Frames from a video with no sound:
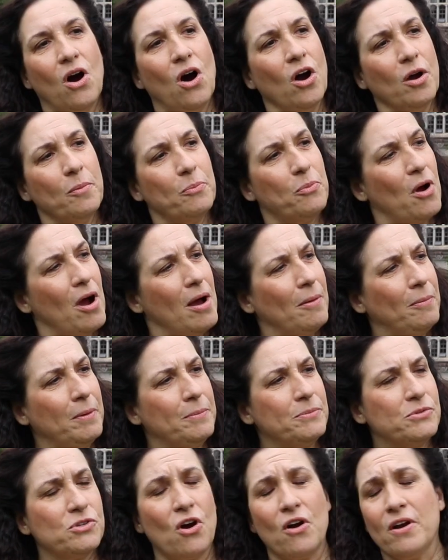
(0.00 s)
Our
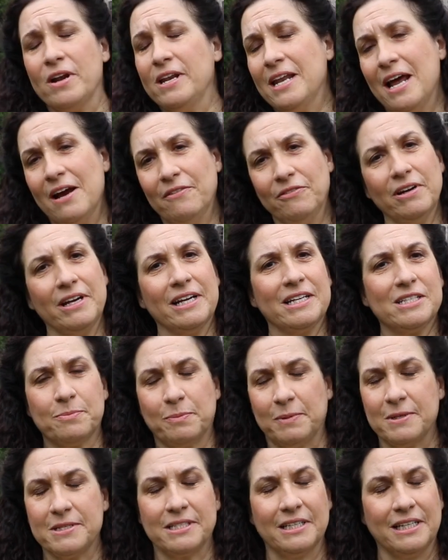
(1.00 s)
problems are never
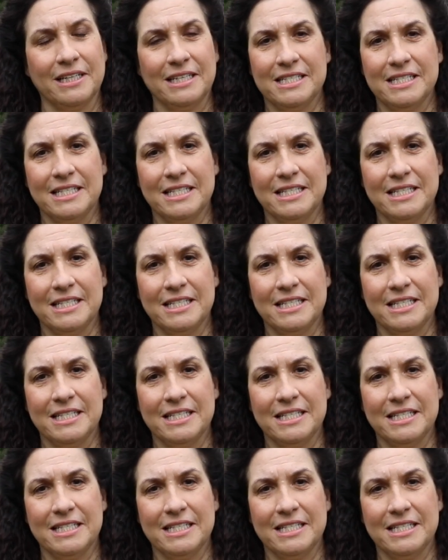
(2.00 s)
explicitly